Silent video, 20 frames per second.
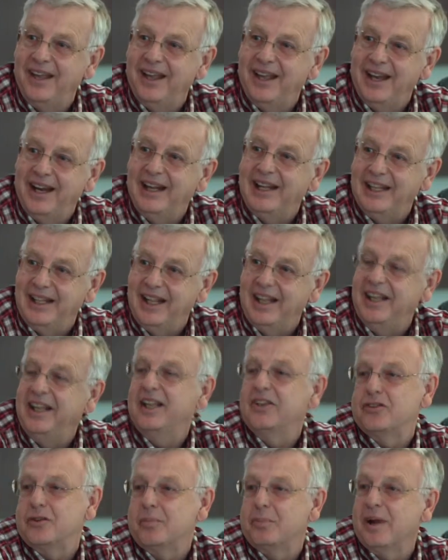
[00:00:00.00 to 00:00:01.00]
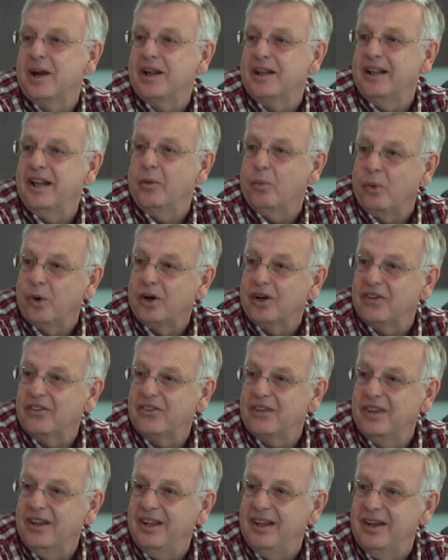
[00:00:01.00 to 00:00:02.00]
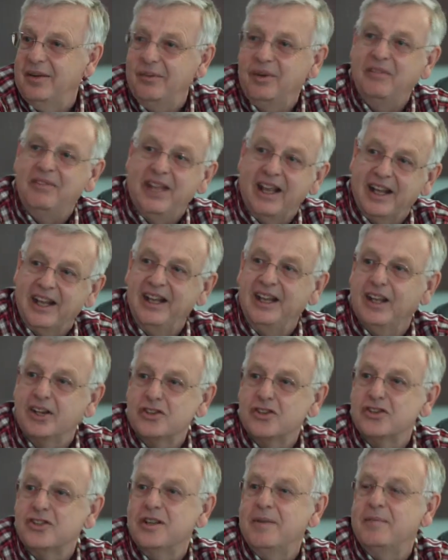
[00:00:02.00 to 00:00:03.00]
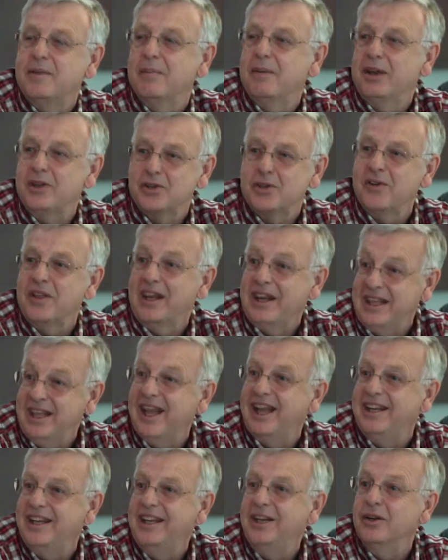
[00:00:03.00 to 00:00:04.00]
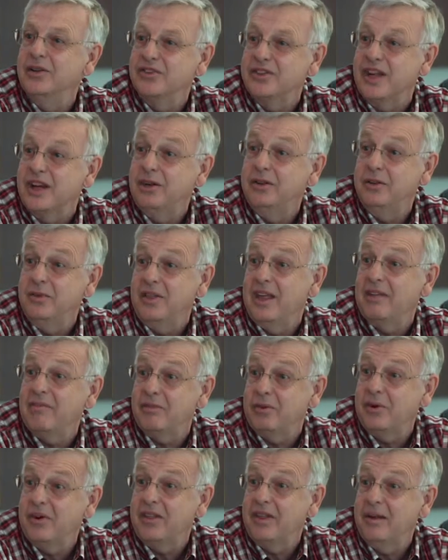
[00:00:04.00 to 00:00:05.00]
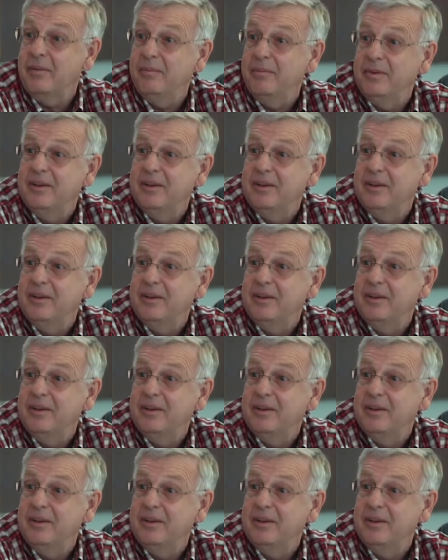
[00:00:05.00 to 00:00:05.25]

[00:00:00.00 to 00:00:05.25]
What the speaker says: and at the end he gets a product that works, and we've taken the extra step to make sure that EIT knows how to do that for them.